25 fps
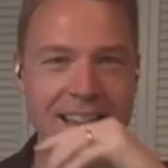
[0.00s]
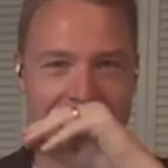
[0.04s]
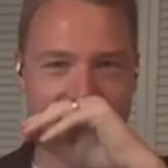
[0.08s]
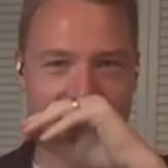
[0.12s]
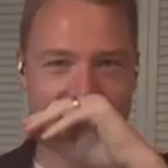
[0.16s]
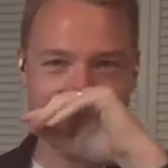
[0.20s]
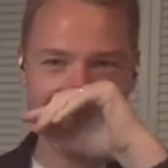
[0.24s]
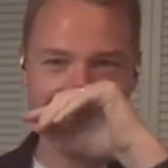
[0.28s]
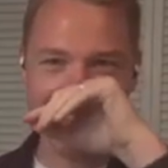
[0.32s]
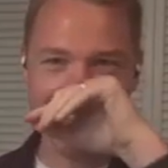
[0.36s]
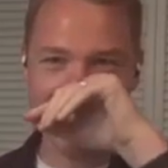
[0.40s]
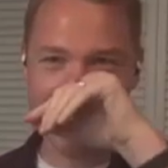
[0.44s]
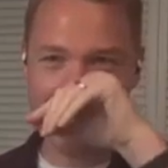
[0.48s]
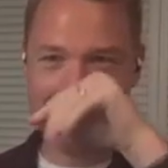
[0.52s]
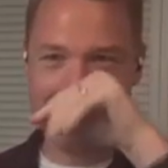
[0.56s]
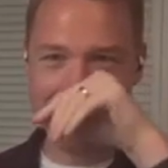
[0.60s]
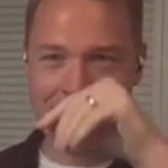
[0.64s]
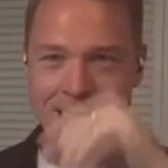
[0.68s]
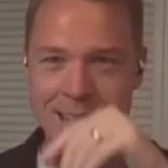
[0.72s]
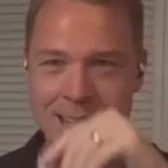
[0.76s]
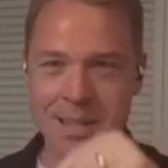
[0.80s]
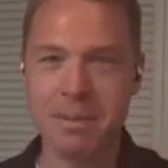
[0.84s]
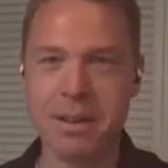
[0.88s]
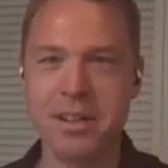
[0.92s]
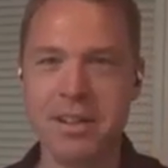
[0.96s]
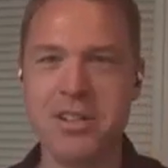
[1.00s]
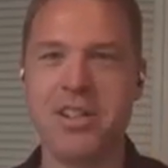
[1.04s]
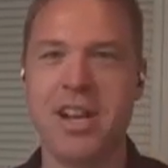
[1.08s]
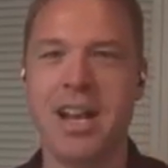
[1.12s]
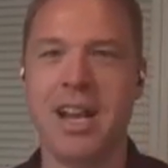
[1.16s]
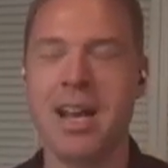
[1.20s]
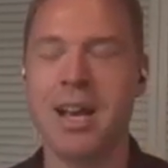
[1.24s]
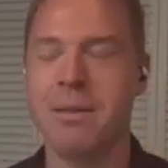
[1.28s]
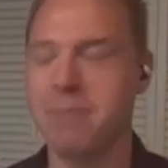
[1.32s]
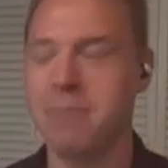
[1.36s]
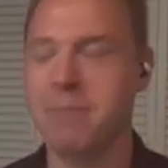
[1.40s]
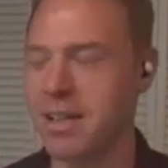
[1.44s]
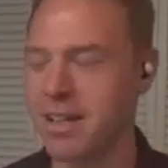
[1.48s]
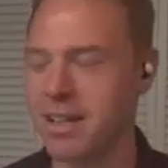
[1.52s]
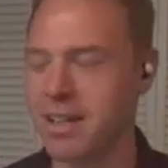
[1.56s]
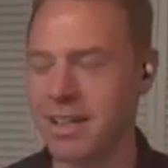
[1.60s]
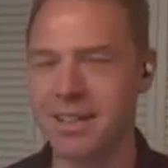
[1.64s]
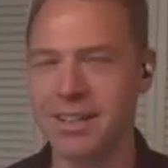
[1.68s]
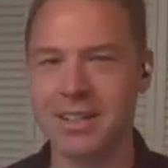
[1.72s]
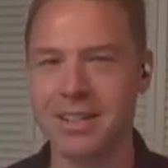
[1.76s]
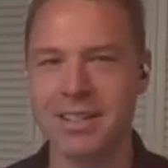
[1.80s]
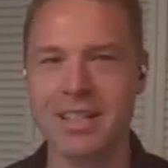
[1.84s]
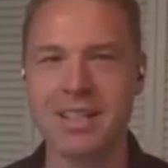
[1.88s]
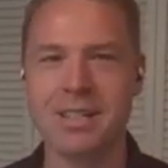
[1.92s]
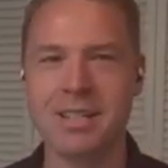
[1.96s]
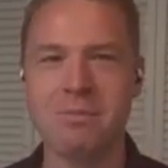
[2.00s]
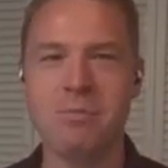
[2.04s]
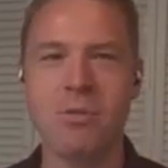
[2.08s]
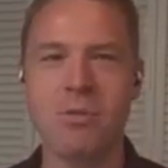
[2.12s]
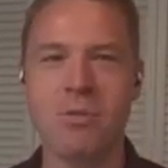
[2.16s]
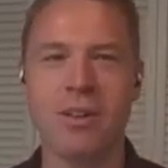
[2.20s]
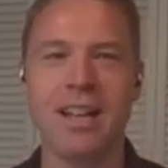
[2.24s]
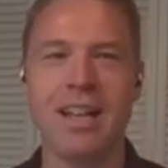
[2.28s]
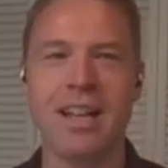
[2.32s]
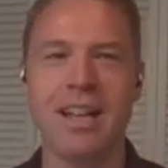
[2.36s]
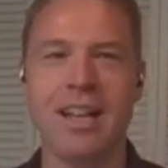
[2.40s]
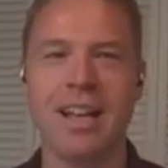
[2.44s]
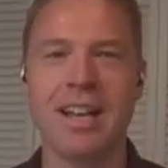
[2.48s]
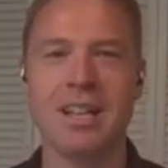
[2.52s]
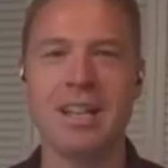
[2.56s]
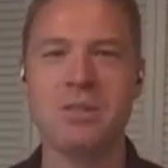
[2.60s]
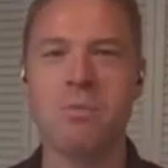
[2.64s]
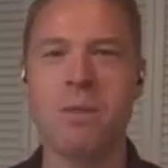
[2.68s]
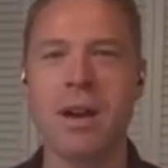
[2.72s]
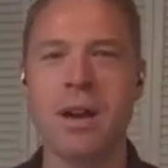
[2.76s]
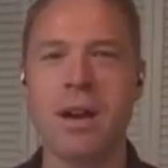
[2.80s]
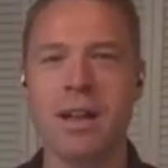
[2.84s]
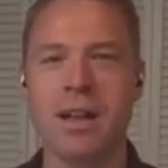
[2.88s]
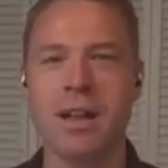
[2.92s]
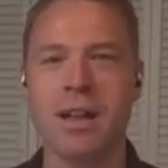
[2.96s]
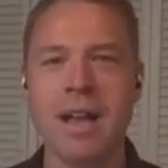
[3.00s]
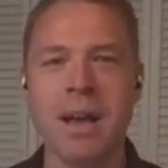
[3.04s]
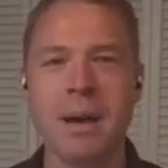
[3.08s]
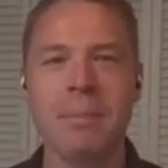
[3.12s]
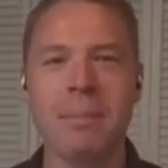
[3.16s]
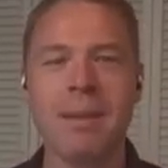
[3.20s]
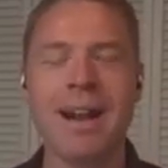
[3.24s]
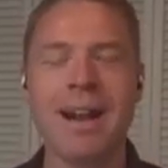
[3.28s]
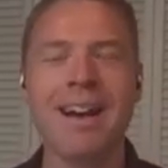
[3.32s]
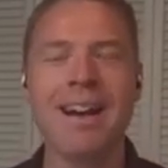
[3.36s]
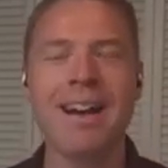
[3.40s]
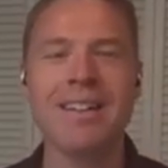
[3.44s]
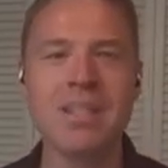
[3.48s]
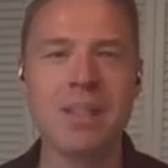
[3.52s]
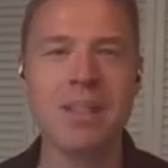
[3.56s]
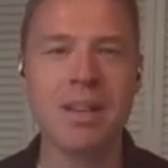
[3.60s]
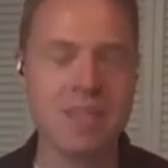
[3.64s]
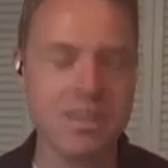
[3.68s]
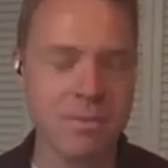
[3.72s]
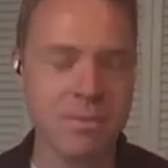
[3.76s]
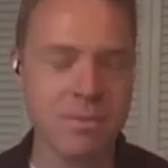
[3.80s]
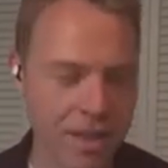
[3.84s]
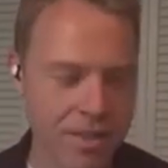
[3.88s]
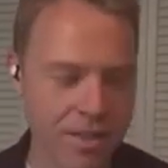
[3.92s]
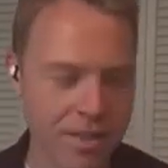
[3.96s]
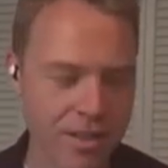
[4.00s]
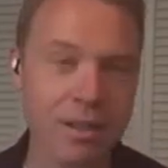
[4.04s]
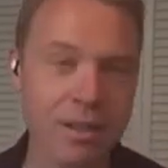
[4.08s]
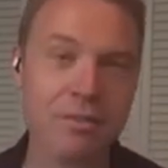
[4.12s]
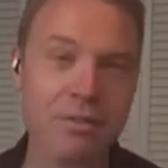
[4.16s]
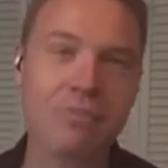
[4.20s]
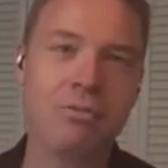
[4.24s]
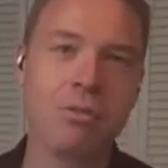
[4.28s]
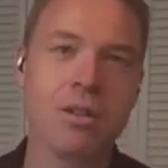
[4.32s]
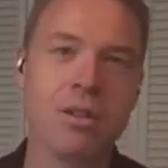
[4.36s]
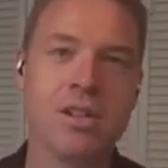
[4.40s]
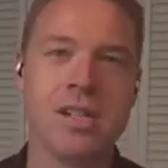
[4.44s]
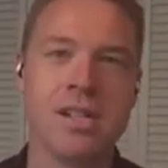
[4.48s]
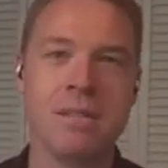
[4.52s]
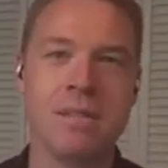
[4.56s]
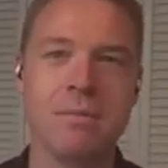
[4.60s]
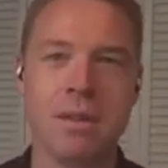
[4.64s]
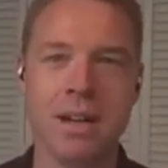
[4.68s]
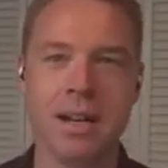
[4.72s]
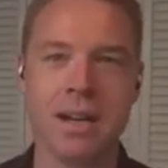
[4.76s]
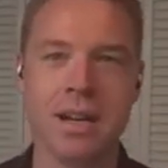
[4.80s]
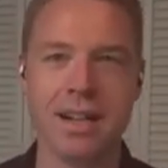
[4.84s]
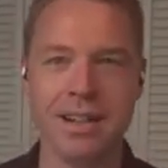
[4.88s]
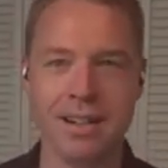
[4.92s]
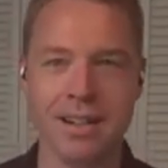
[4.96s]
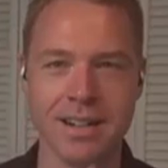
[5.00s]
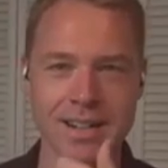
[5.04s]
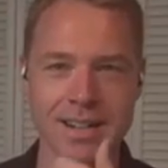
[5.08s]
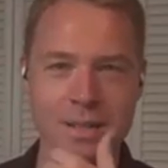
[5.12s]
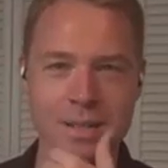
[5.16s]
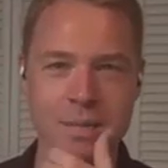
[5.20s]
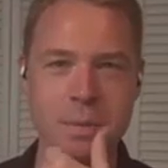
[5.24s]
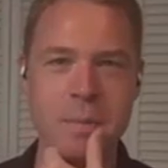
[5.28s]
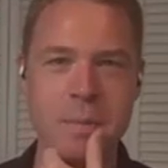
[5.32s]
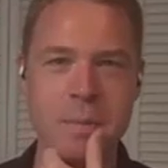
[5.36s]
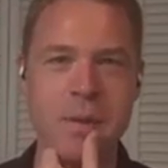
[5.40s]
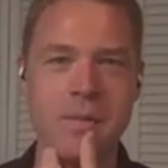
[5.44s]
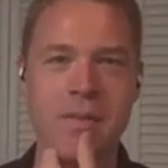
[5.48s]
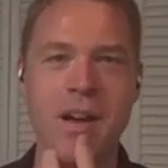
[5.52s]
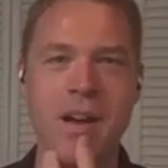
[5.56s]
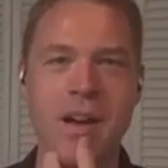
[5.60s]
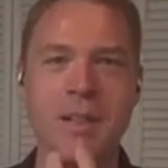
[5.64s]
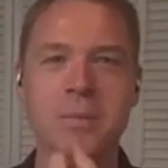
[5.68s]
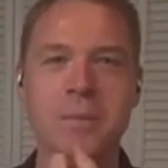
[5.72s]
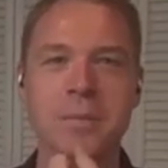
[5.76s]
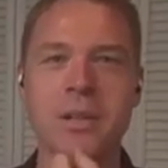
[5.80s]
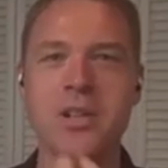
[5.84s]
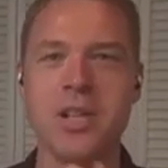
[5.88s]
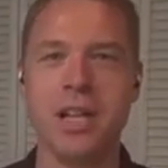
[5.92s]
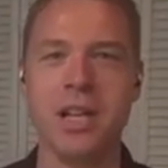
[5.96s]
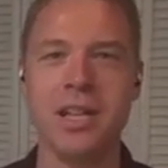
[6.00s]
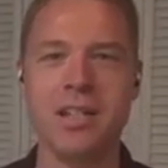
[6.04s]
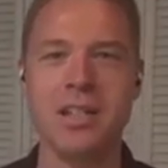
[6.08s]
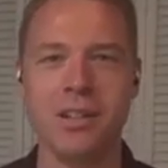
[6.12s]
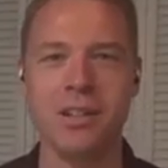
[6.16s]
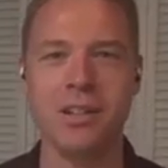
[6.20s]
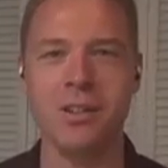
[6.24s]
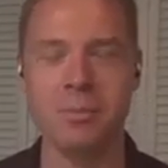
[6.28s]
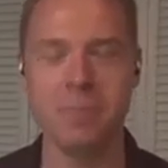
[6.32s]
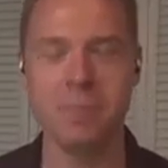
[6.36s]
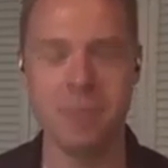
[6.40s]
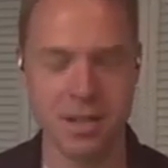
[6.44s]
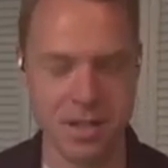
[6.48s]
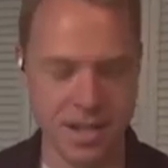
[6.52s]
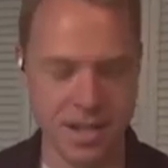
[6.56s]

that's that's my jam here this morning as well. But I also have some other unfortunate monikers. People have called me J Doom.